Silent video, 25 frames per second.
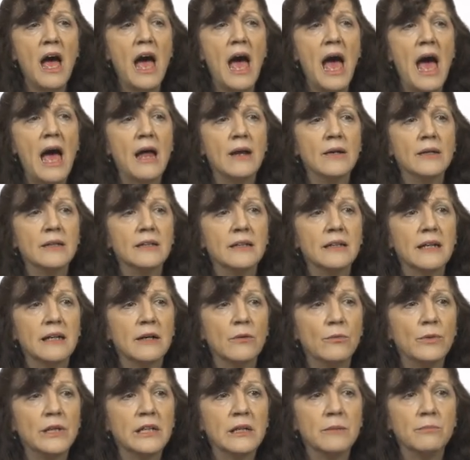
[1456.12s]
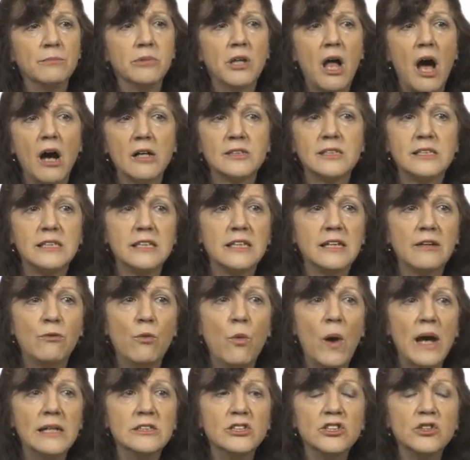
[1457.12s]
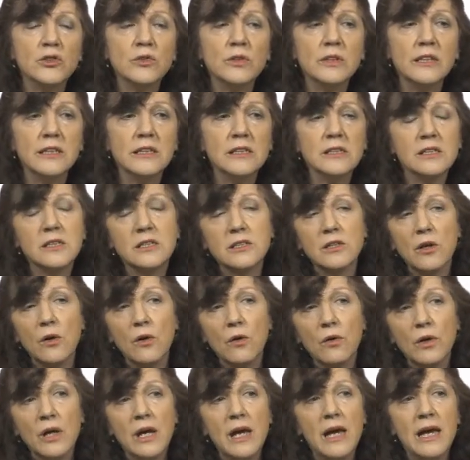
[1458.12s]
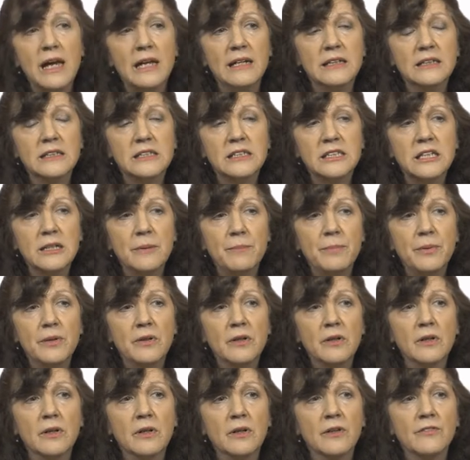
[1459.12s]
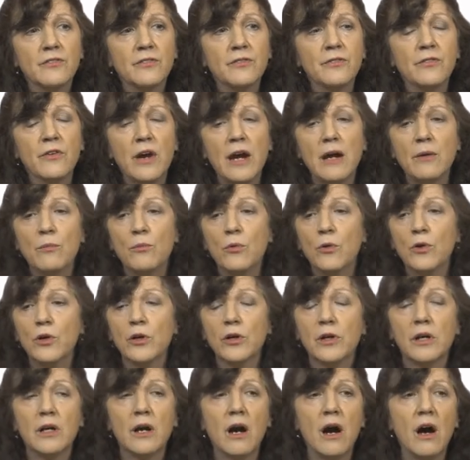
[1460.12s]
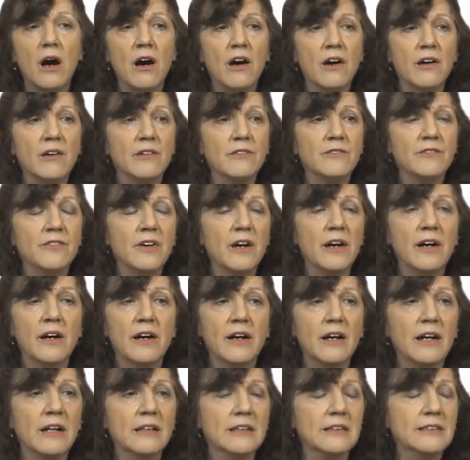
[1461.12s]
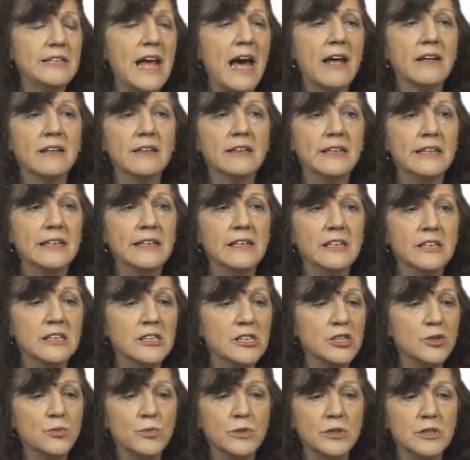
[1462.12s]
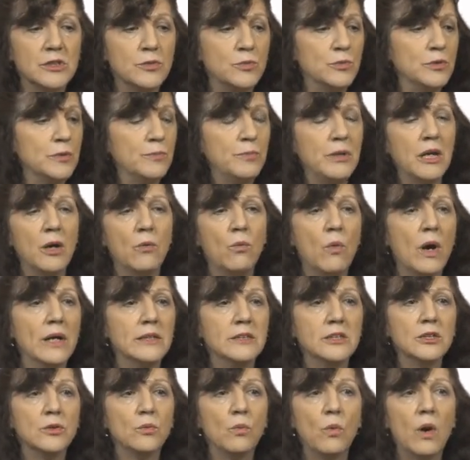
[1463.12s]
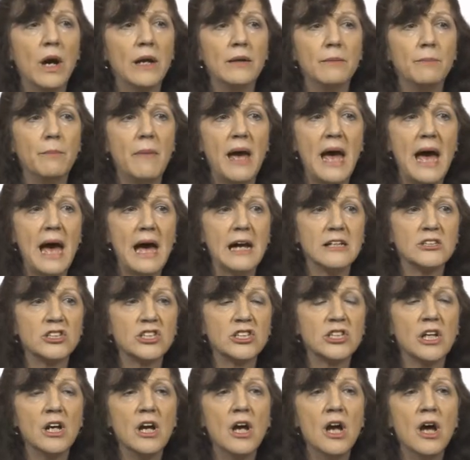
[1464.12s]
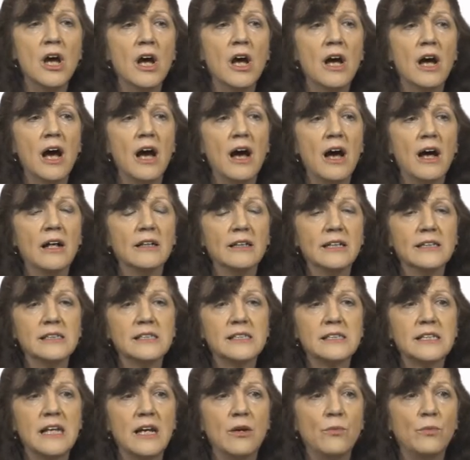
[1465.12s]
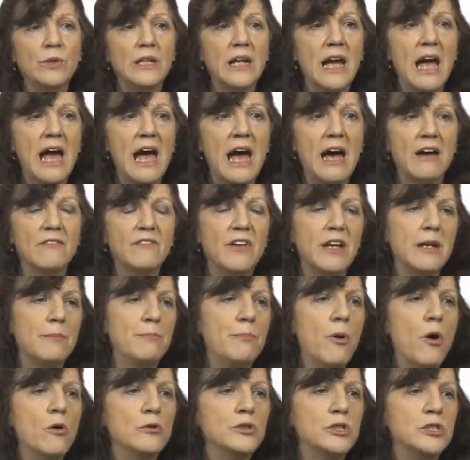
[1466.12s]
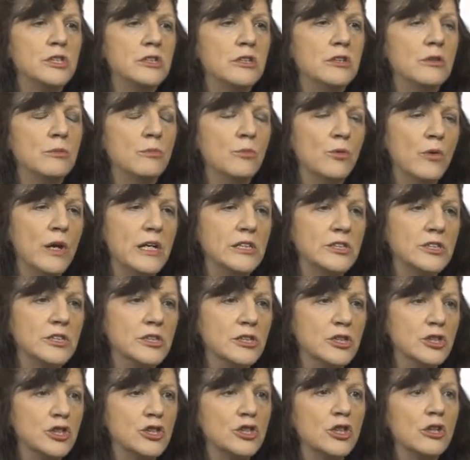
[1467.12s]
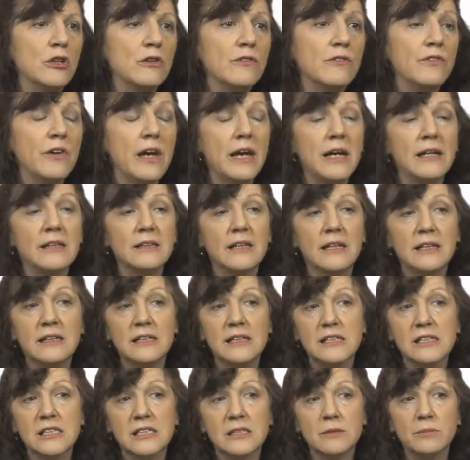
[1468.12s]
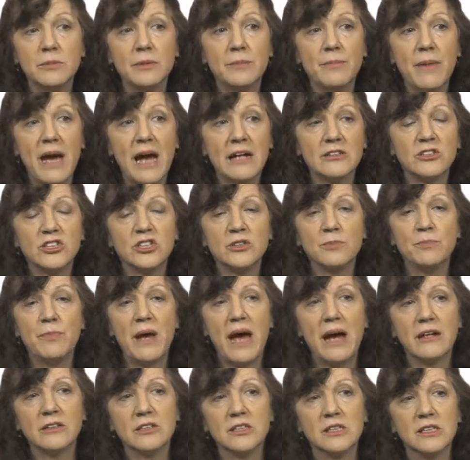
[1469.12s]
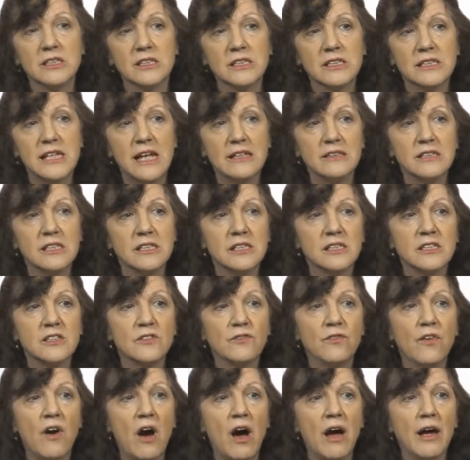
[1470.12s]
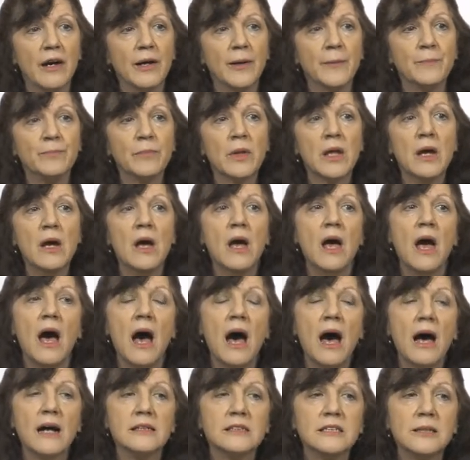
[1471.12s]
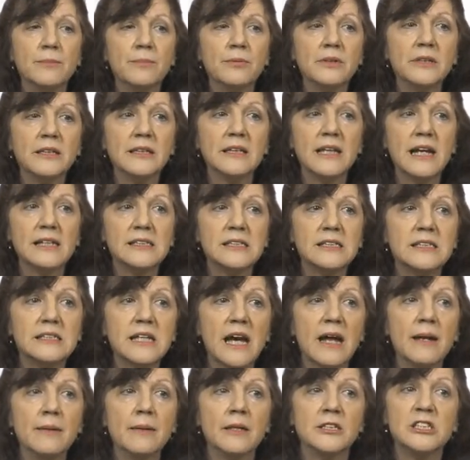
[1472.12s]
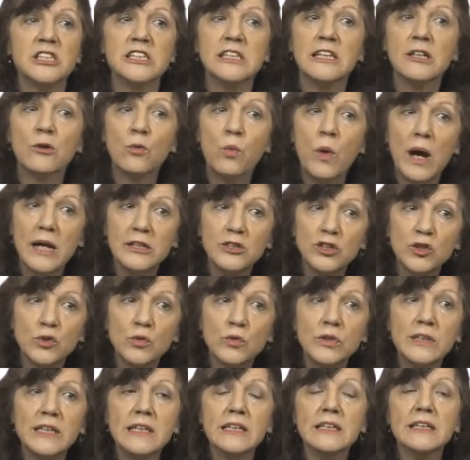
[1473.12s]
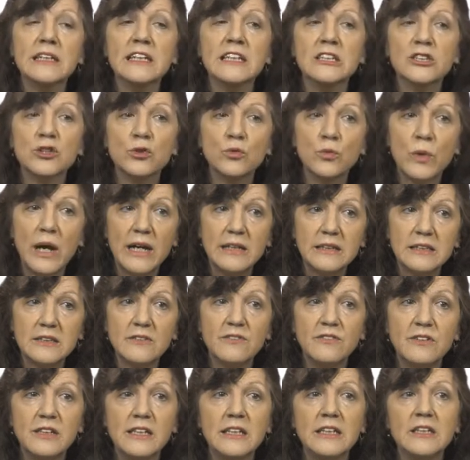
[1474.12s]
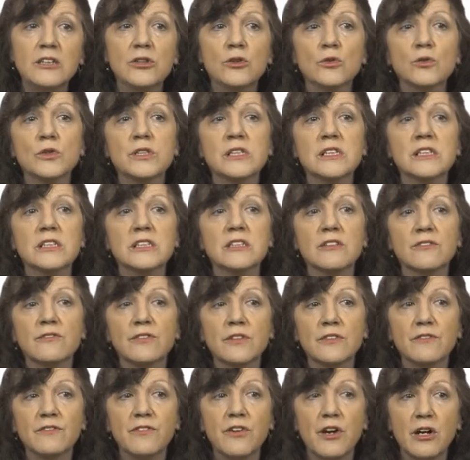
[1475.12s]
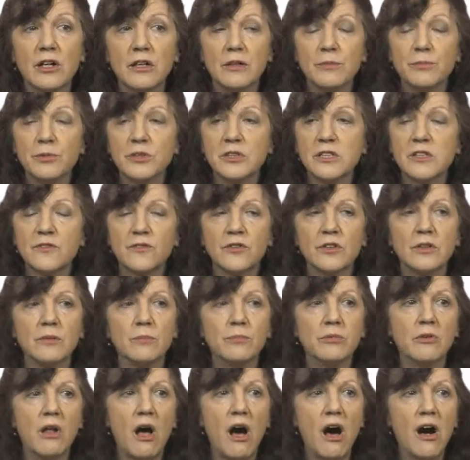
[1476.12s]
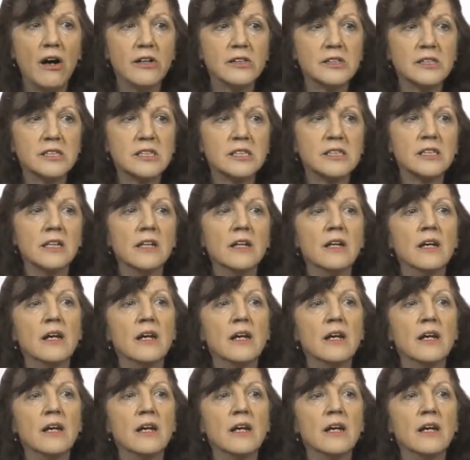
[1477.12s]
and uh, we can block sequentially. So in a typical framework of uh, data linkage, which would be a one-to-one -one match, uh, let's say we have a post-enumeration survey that needs to be matched back to the census file. Uh, typically that's done sequentially and iteratively using different variables for the blocks.